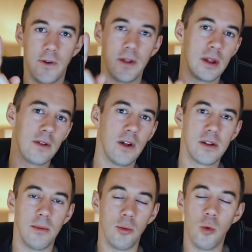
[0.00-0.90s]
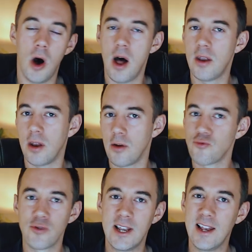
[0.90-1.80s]
First things first, number one, and I
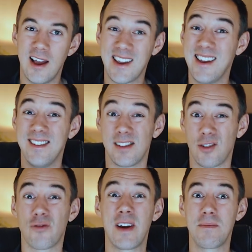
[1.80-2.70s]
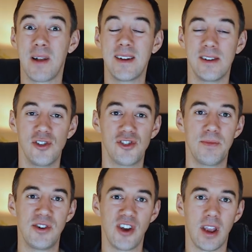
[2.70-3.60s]
really like it, and it's a great place that you
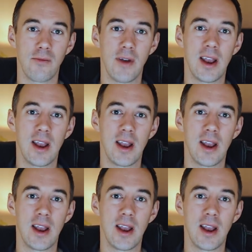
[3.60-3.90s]
should be checking